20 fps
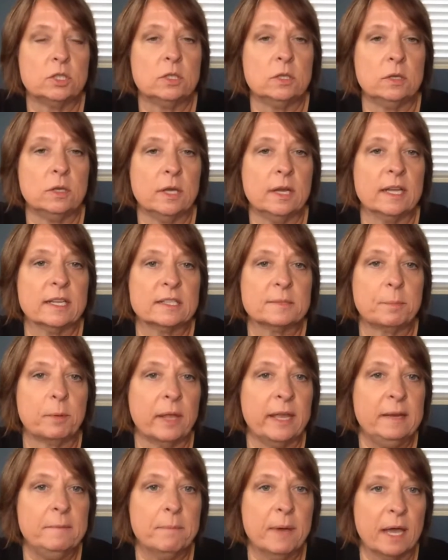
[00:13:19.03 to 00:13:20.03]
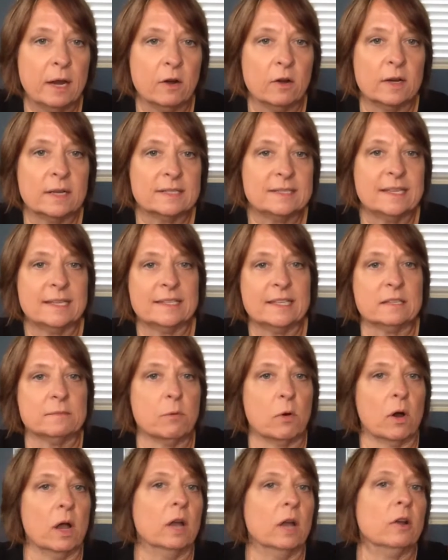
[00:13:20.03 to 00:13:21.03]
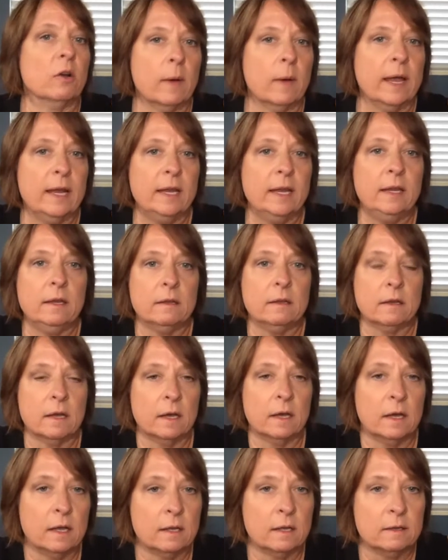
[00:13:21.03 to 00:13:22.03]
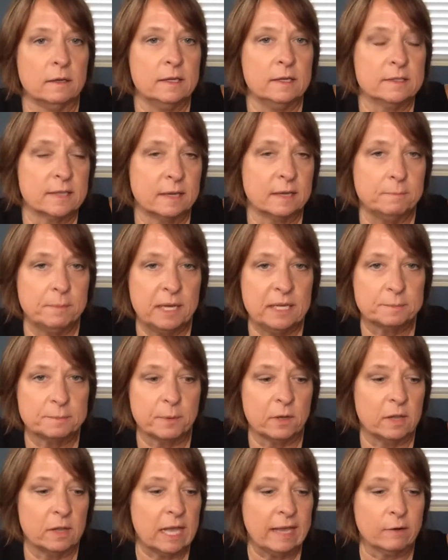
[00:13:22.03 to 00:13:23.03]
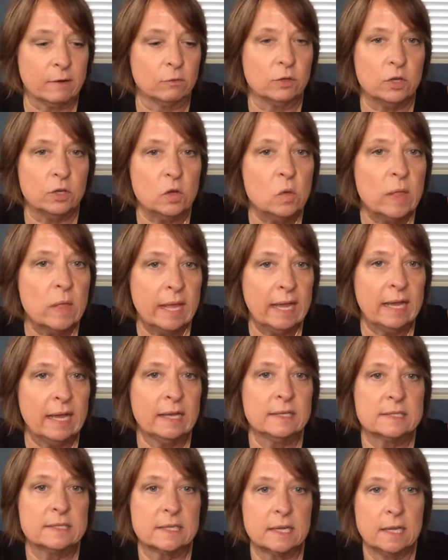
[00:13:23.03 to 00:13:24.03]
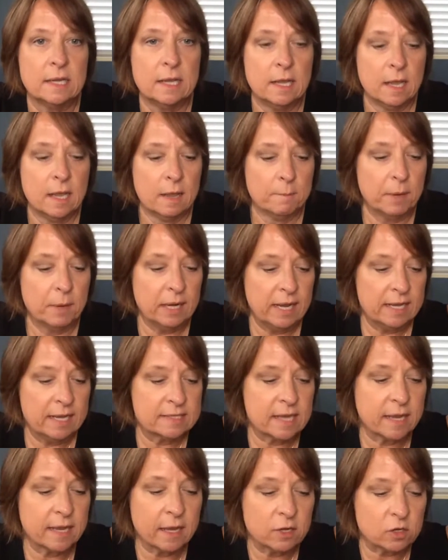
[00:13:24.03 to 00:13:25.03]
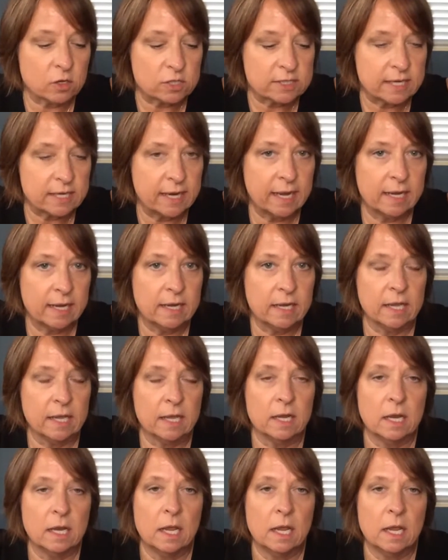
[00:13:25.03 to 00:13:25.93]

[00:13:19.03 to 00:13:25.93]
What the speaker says: can explain better, because this is more underwriting inside baseball. I don't do that. But as I understand it,